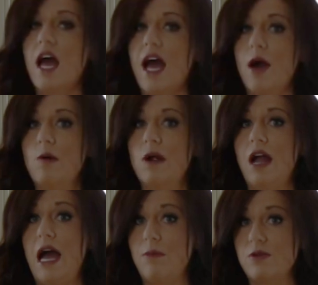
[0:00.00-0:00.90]

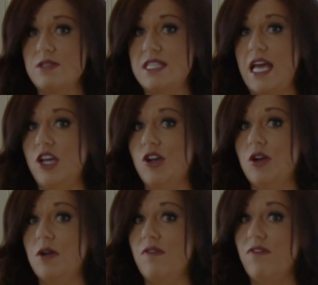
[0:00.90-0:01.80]
our apple
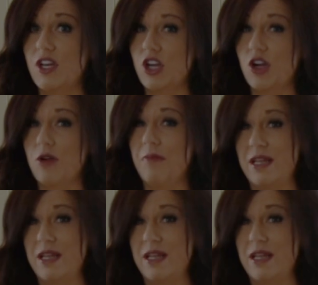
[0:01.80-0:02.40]
cider vinegar